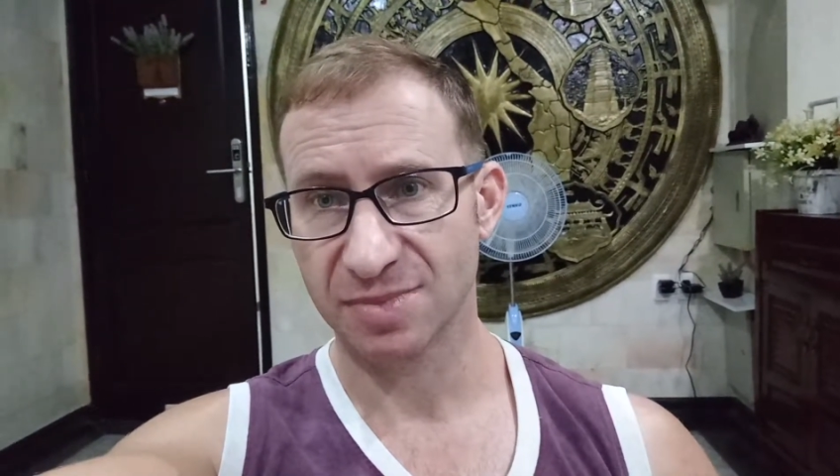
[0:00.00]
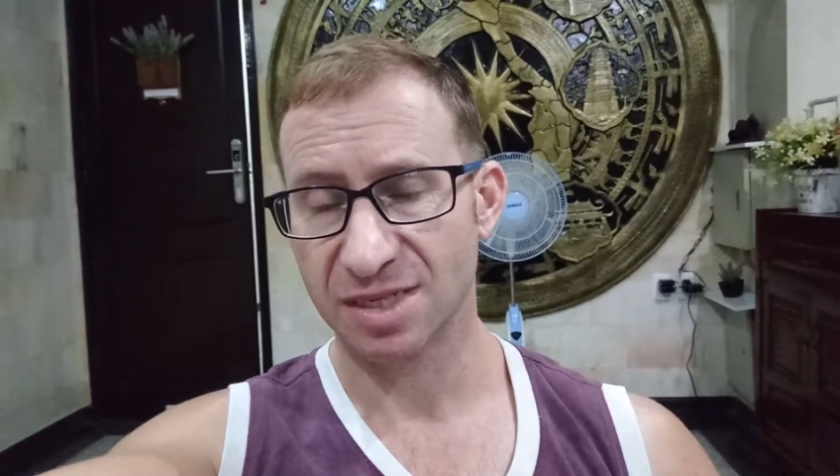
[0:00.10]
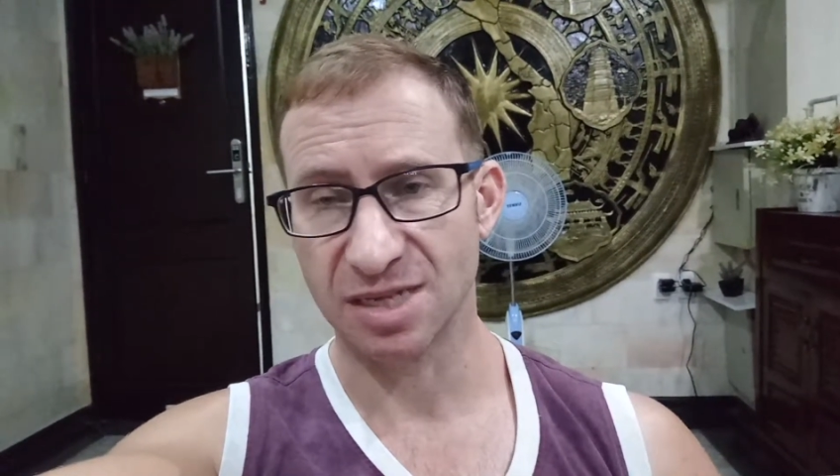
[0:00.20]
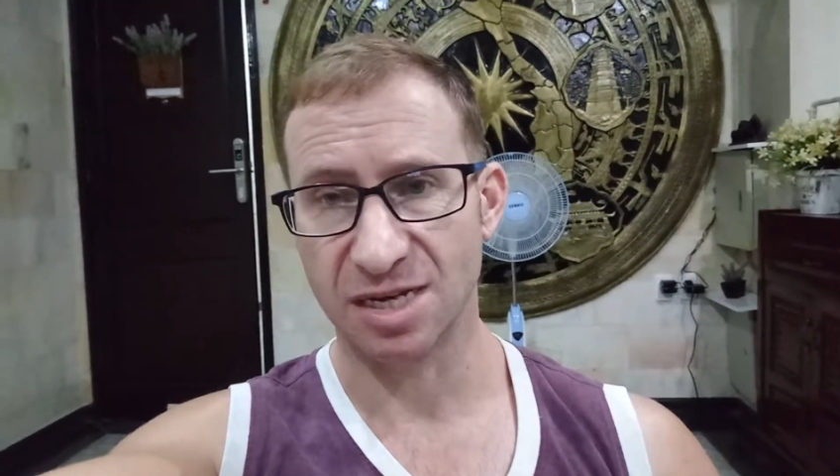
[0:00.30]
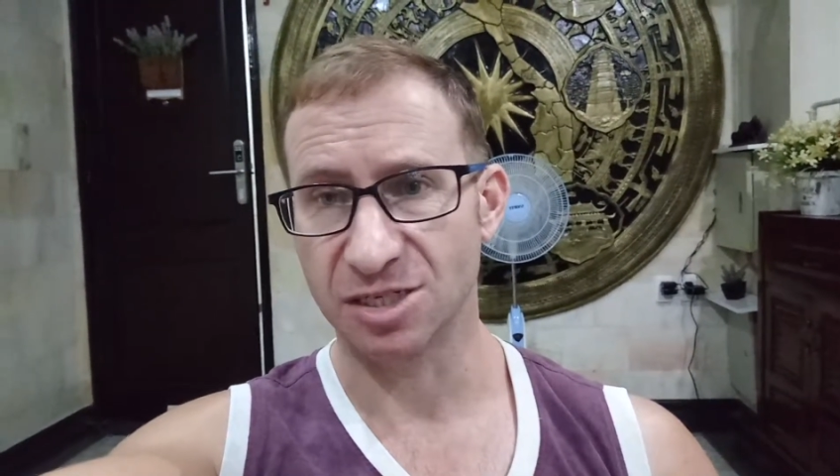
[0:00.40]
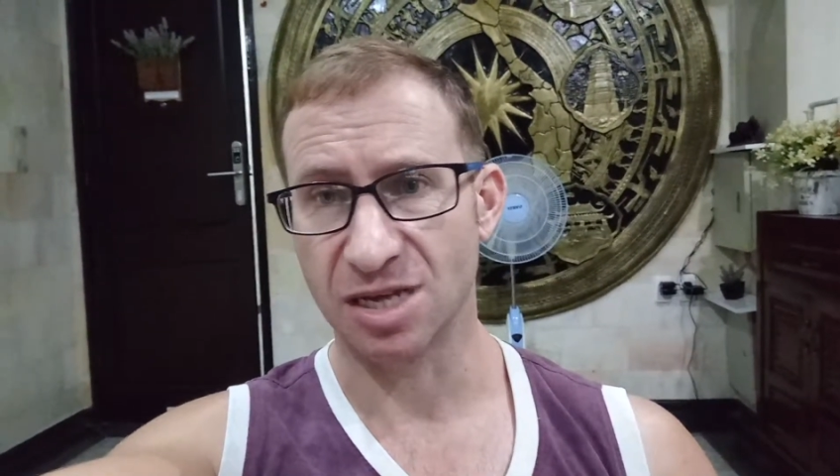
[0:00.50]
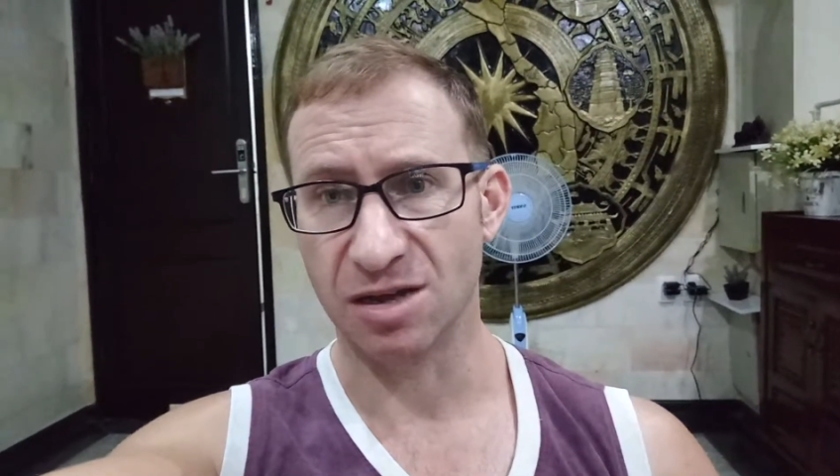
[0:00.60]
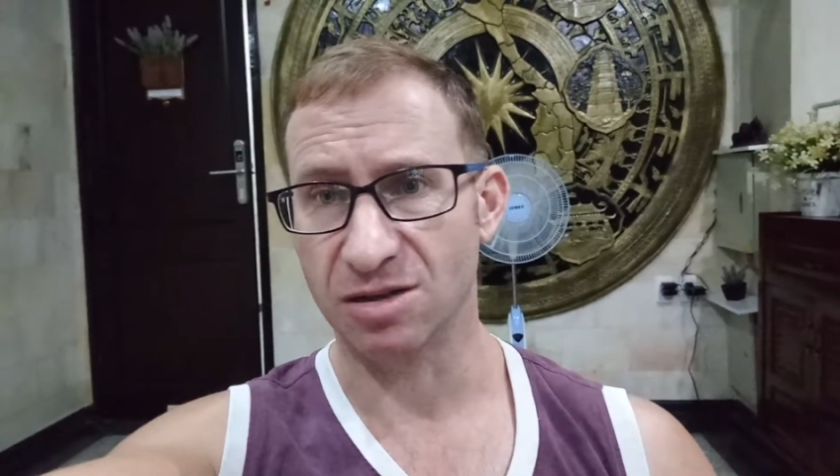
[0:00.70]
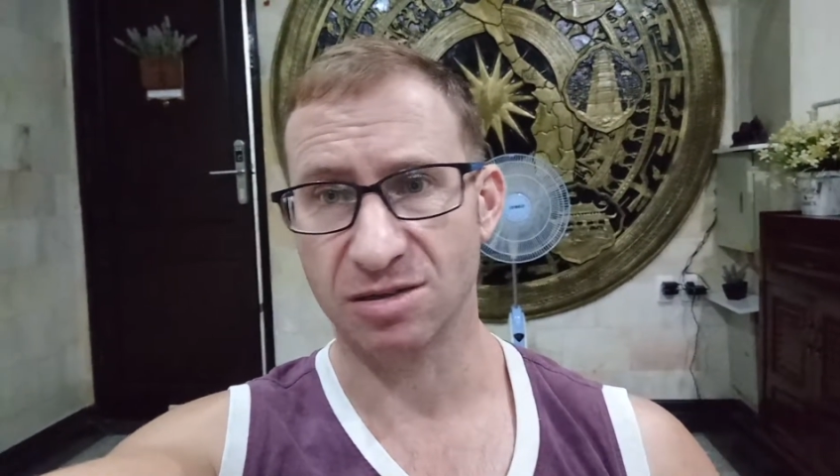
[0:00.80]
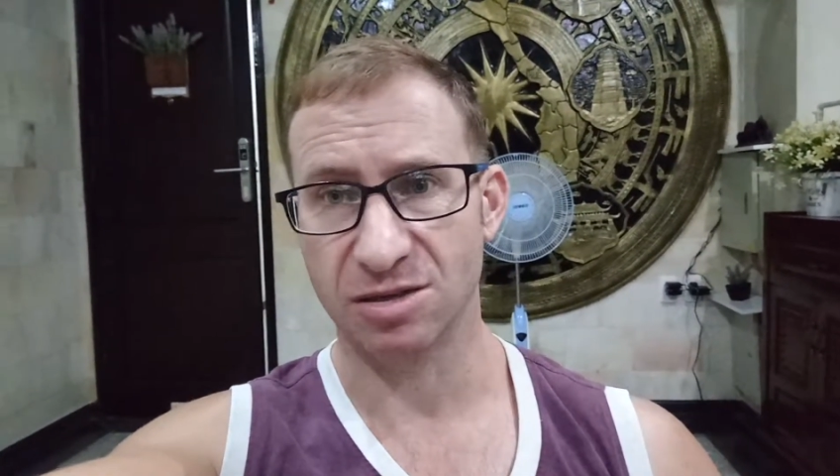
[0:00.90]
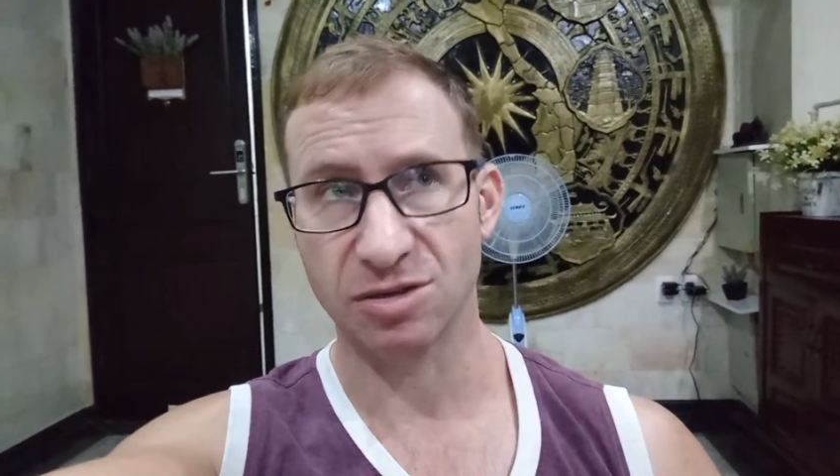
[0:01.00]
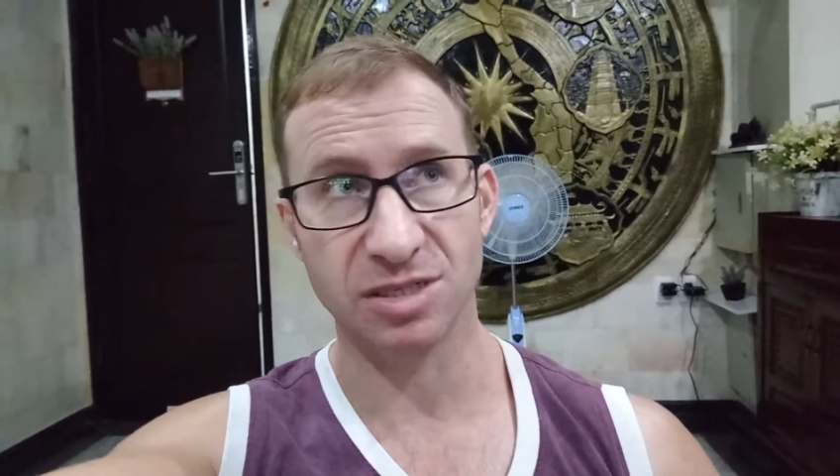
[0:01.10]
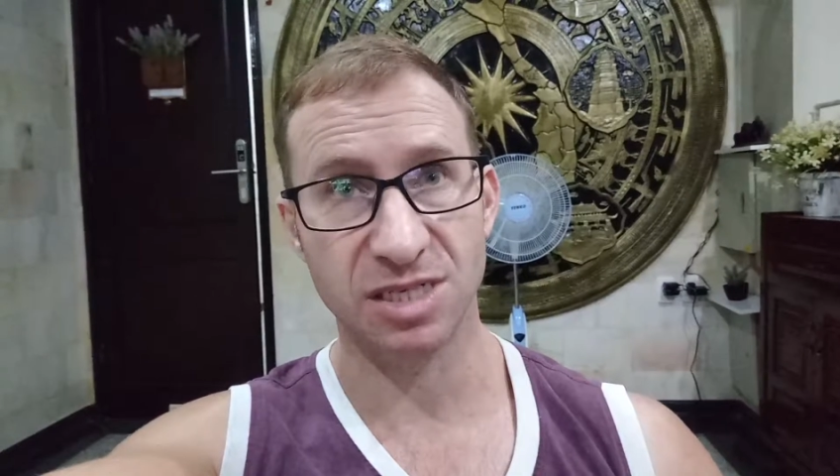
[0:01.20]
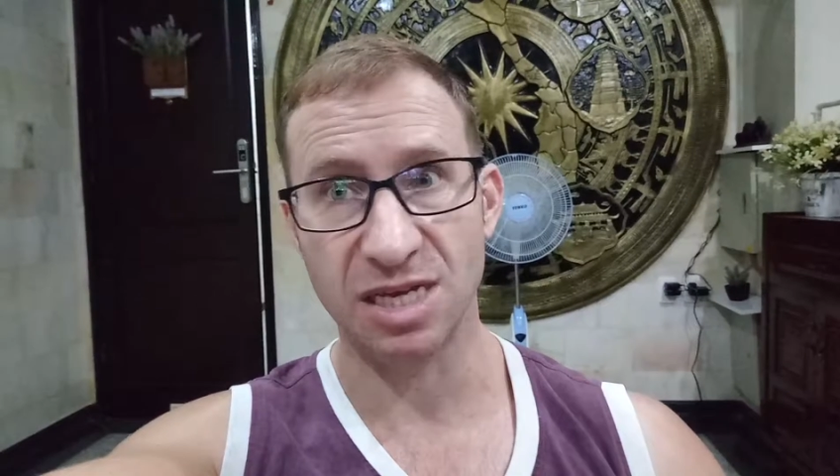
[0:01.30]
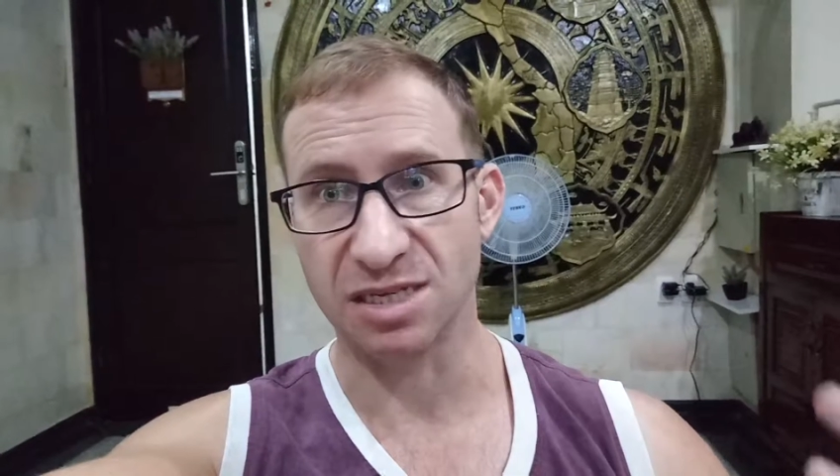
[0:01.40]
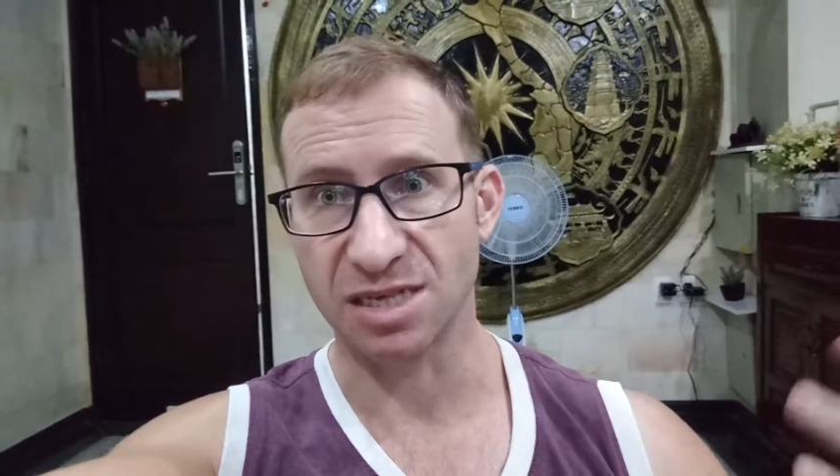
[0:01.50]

The sun is, you can see